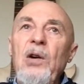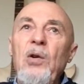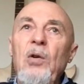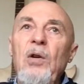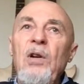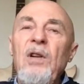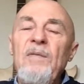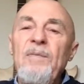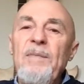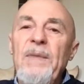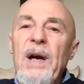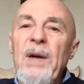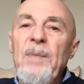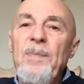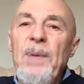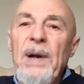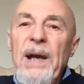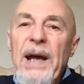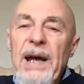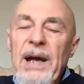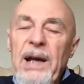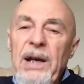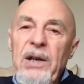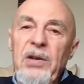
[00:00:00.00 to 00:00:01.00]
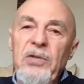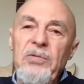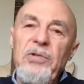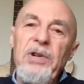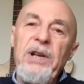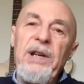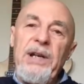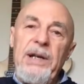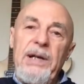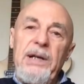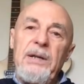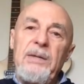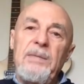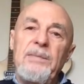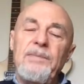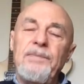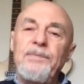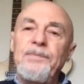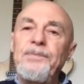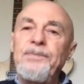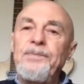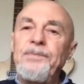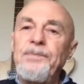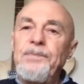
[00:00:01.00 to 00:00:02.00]
all of my playing career,
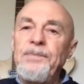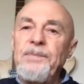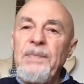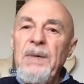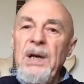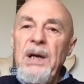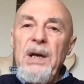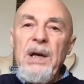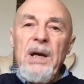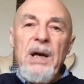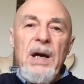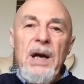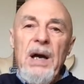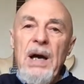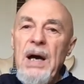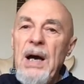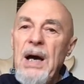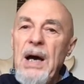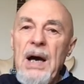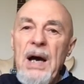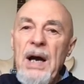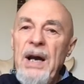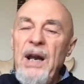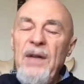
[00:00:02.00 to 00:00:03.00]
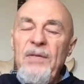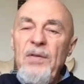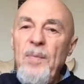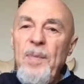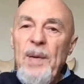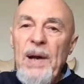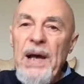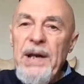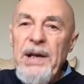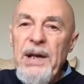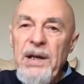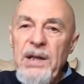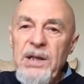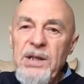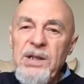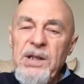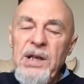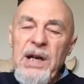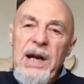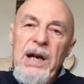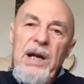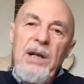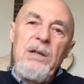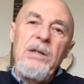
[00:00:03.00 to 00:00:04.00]
I never played any
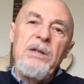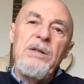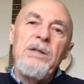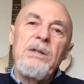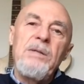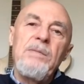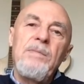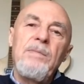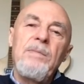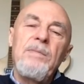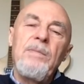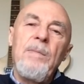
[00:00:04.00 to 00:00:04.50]
scales,